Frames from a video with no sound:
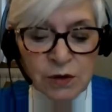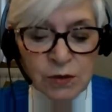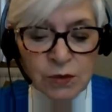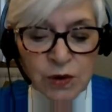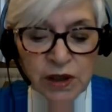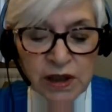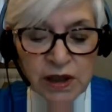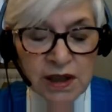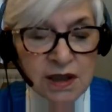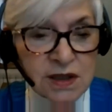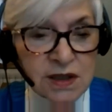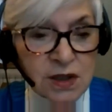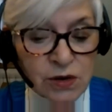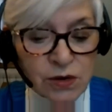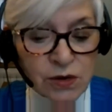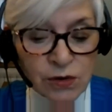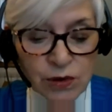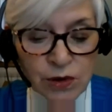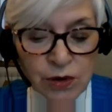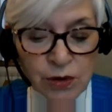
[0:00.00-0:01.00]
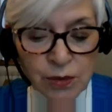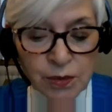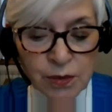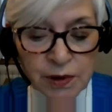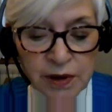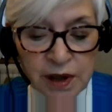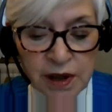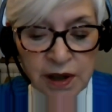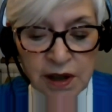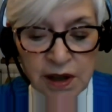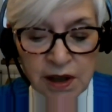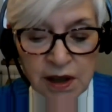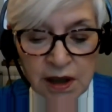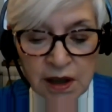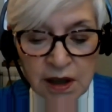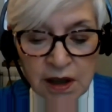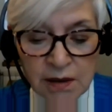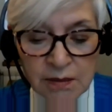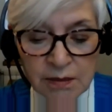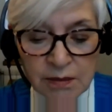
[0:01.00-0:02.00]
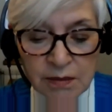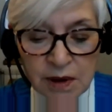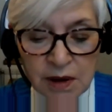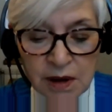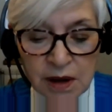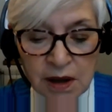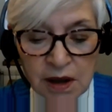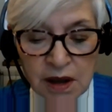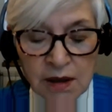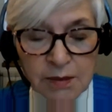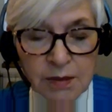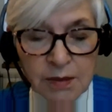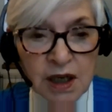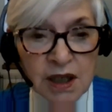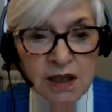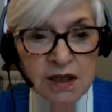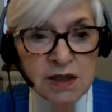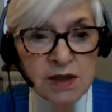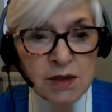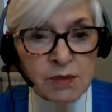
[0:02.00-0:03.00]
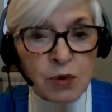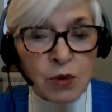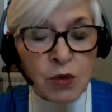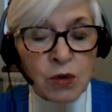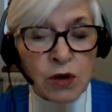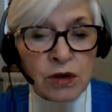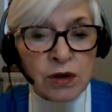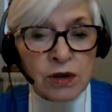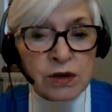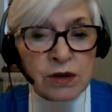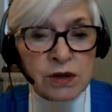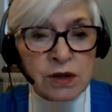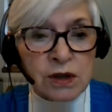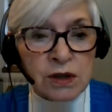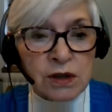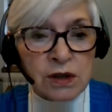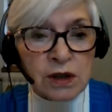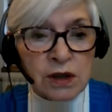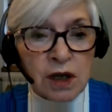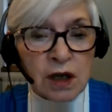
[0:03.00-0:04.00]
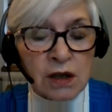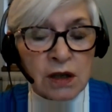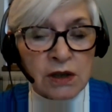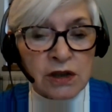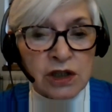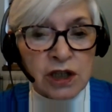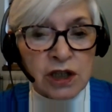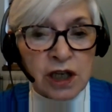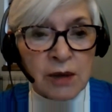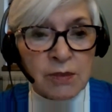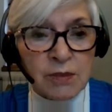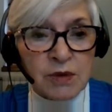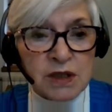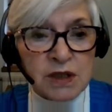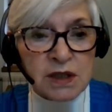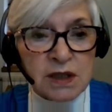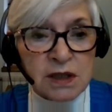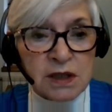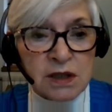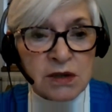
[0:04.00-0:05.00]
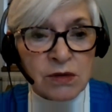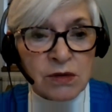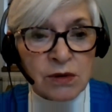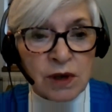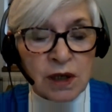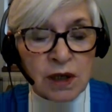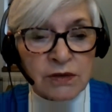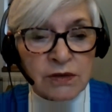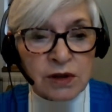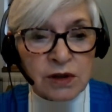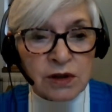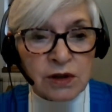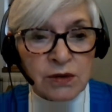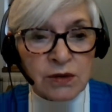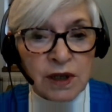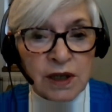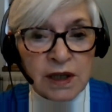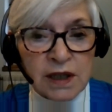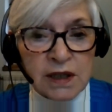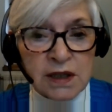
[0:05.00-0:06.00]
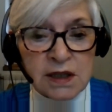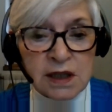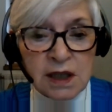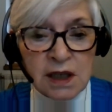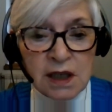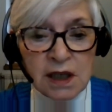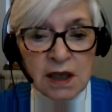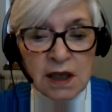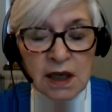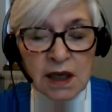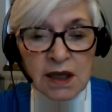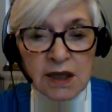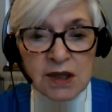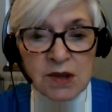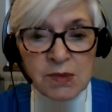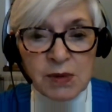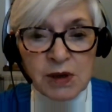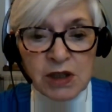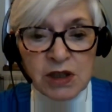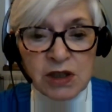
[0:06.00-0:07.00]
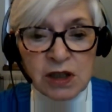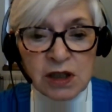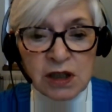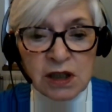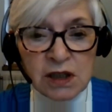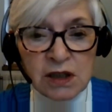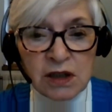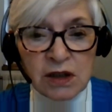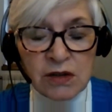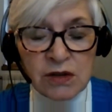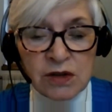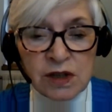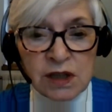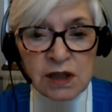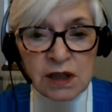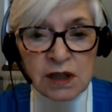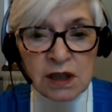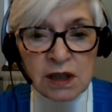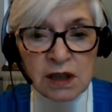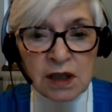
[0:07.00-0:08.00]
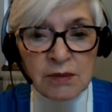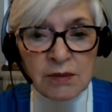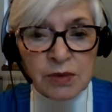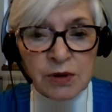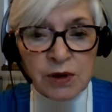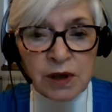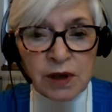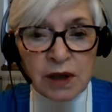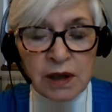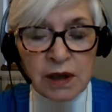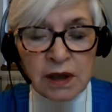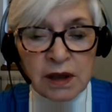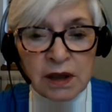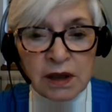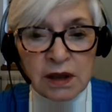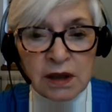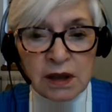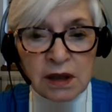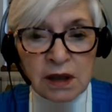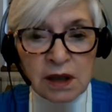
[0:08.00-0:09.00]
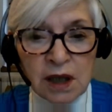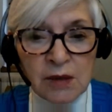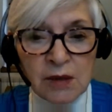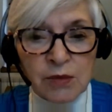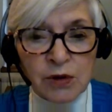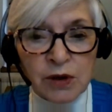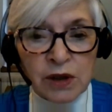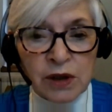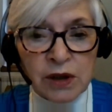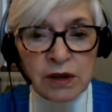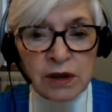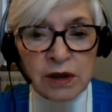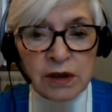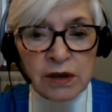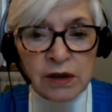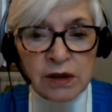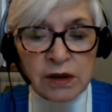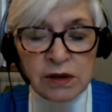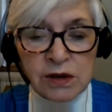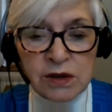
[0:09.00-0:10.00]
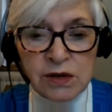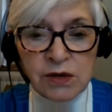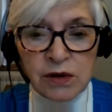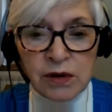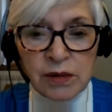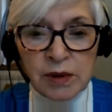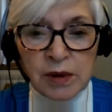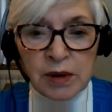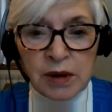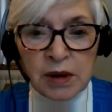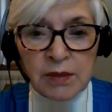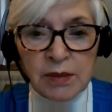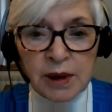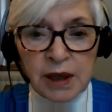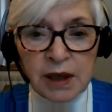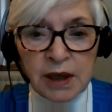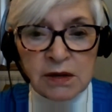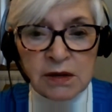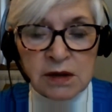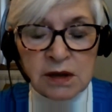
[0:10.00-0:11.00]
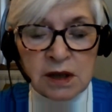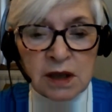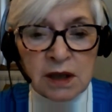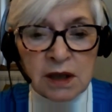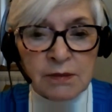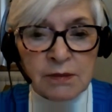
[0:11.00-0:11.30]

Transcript: of the Week is a group of the Hamas supporters on the college campuses throughout the U.S., especially those in Calabria that are screaming about